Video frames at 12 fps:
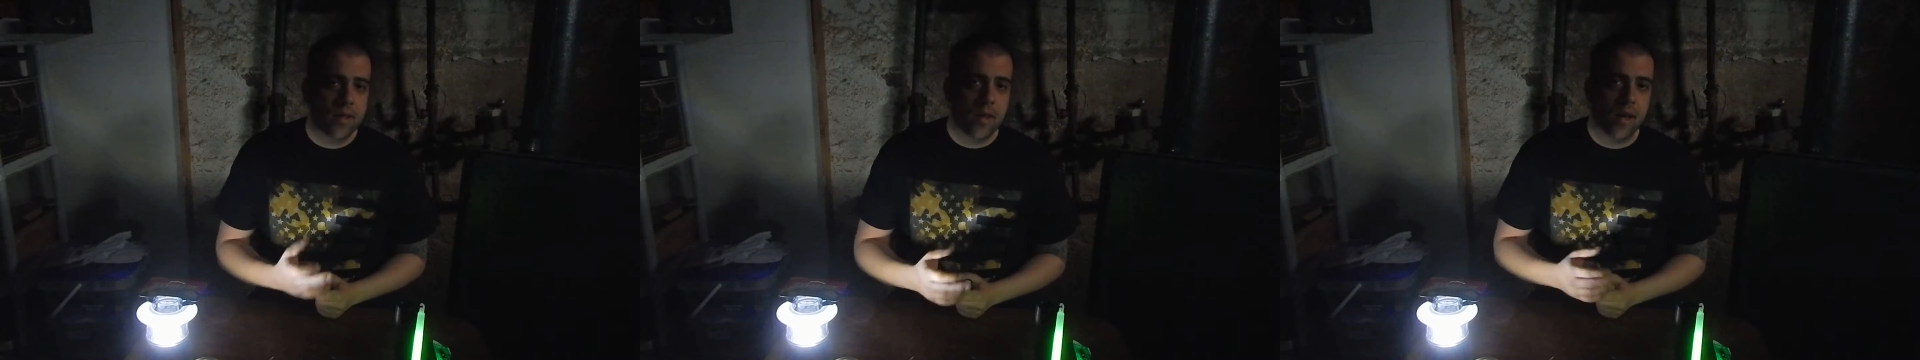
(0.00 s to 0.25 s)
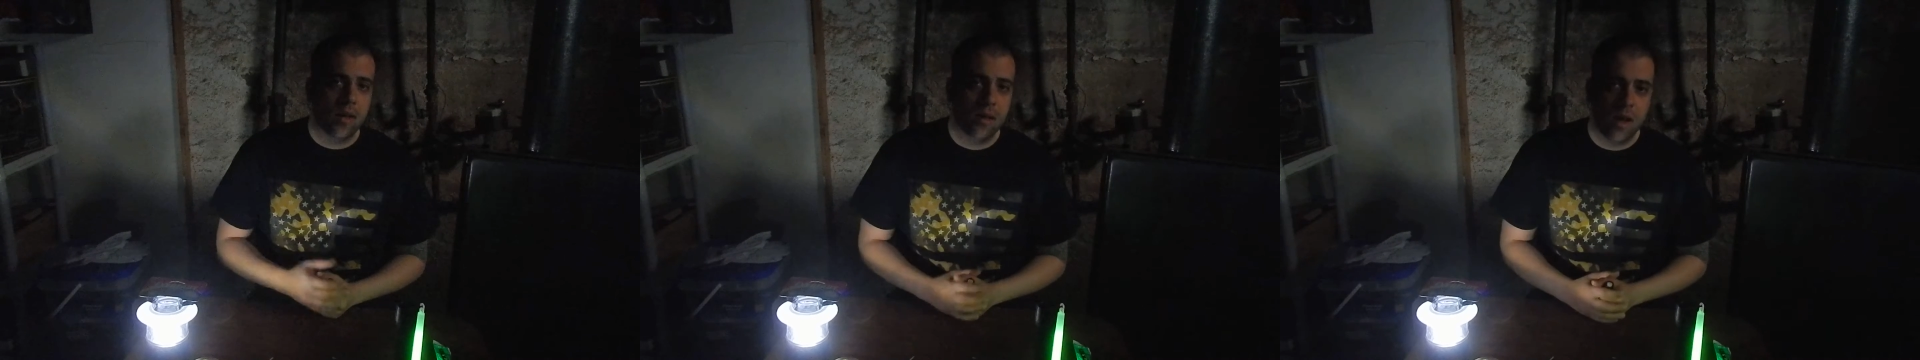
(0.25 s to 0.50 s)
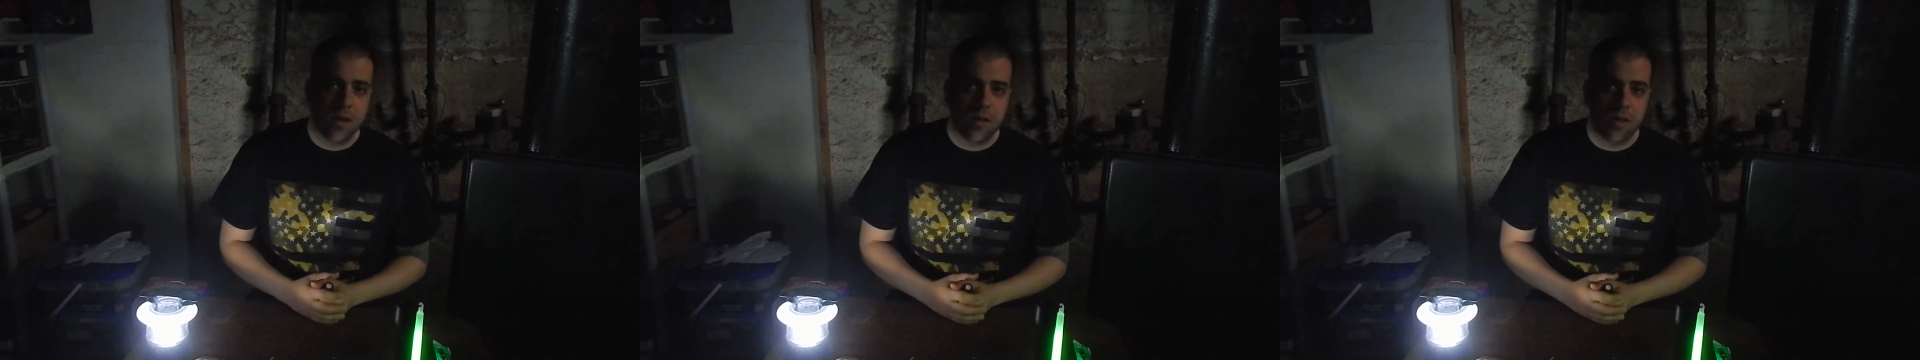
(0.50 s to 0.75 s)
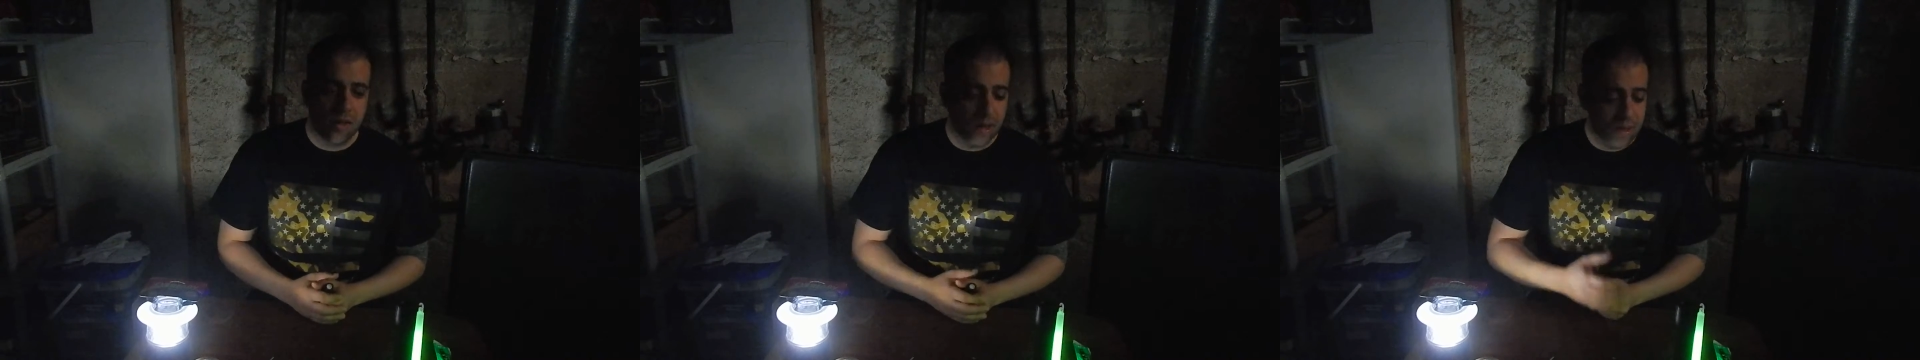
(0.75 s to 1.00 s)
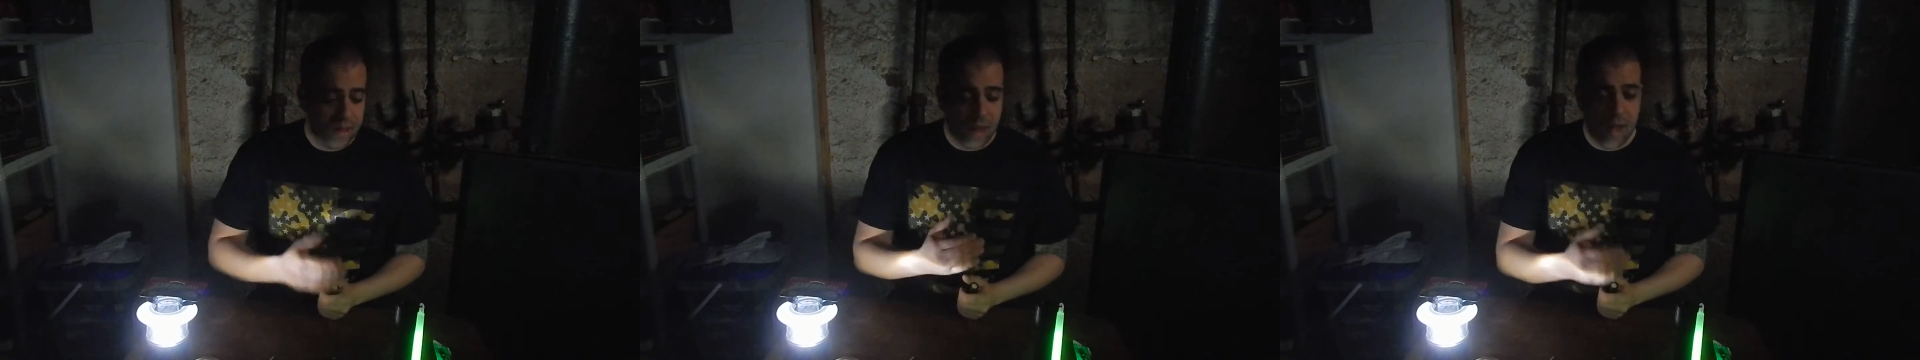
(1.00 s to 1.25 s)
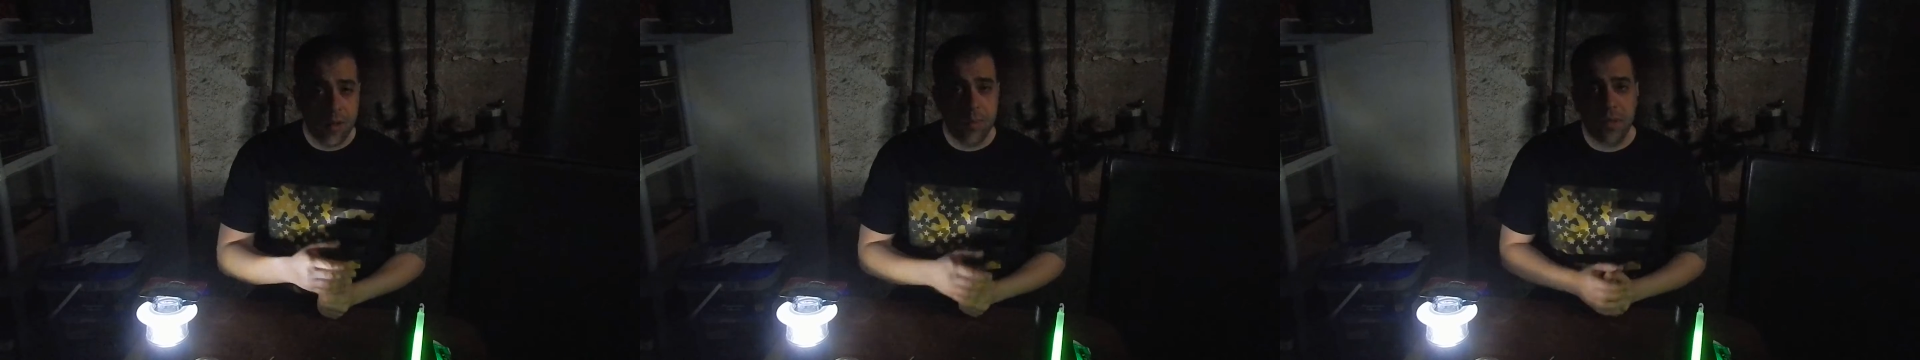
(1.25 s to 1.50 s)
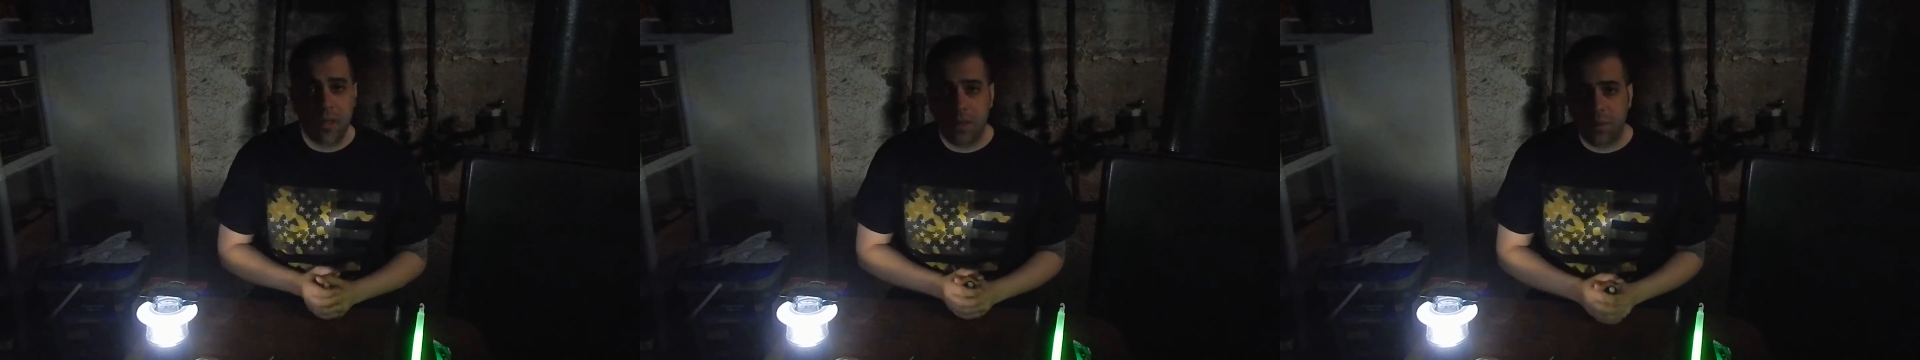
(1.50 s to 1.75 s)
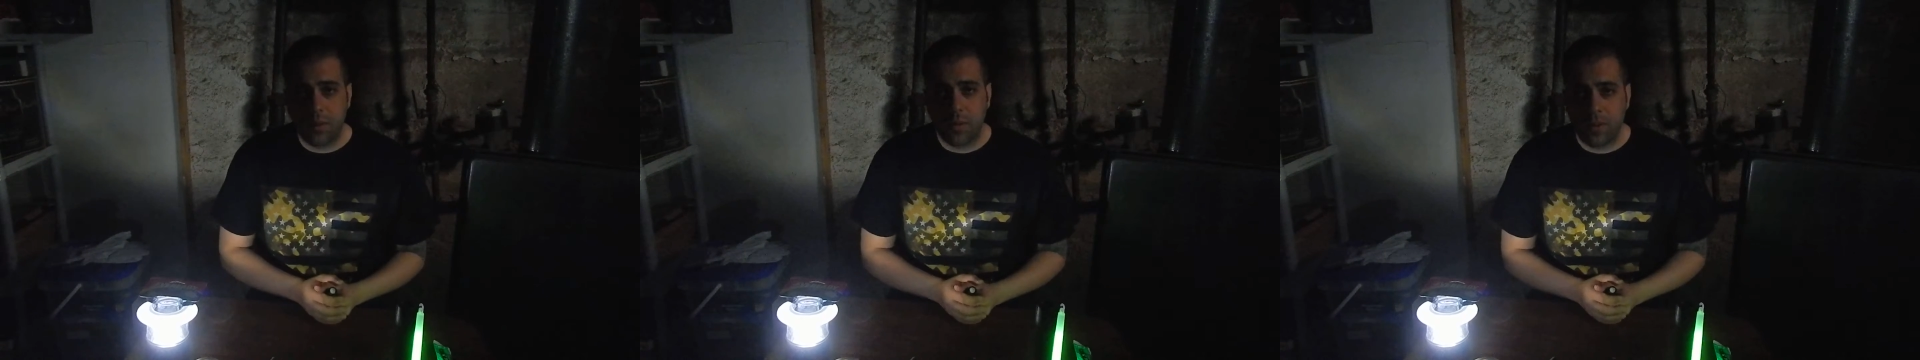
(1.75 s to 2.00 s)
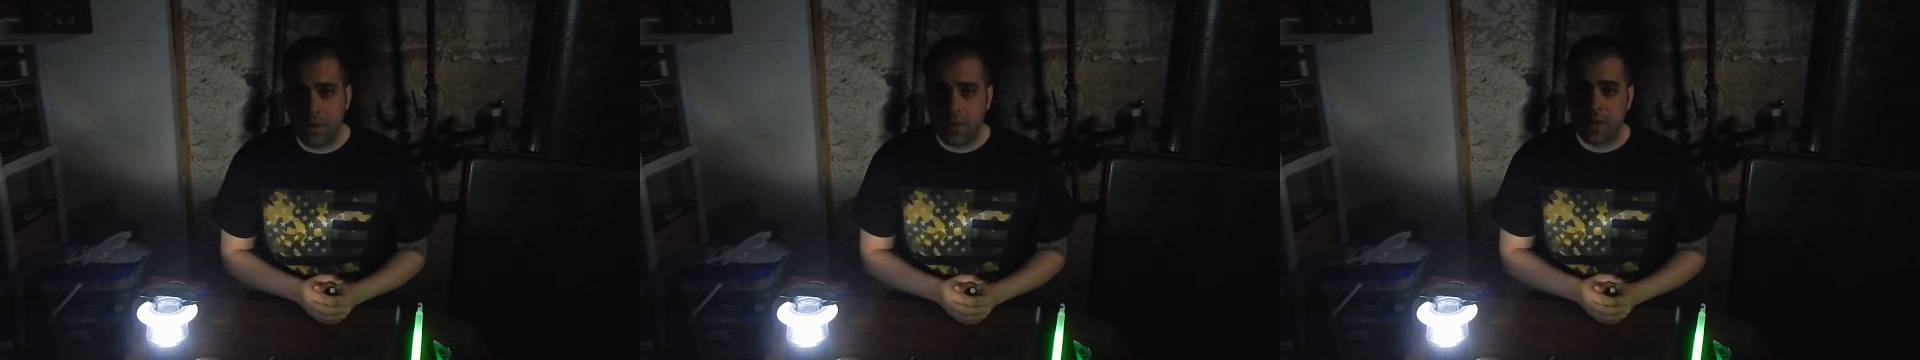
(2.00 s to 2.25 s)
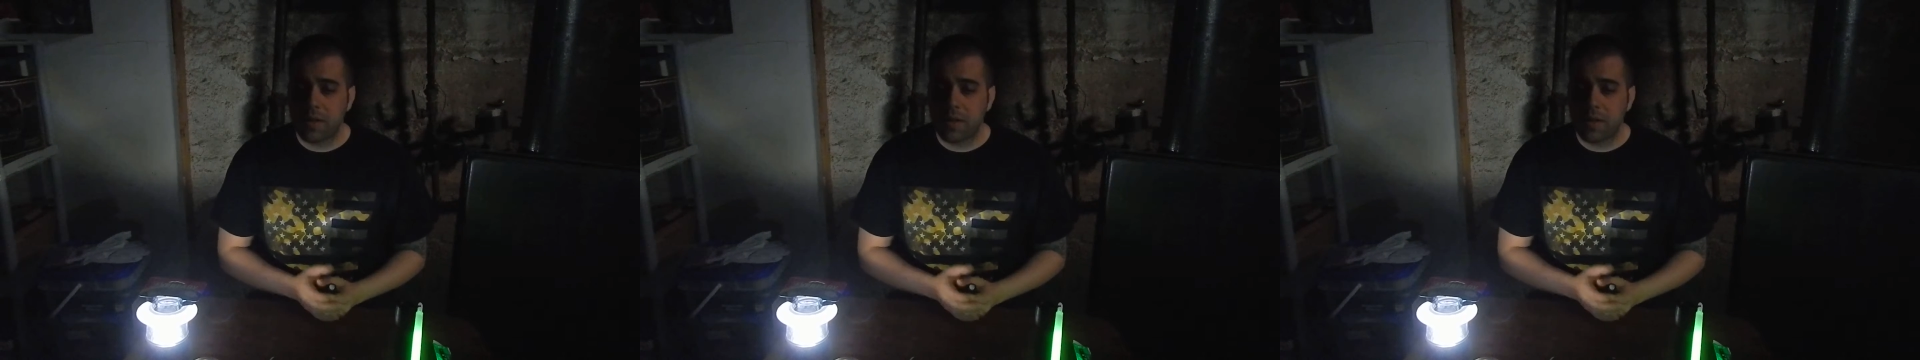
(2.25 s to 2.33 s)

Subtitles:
psychological edge to help me get through this.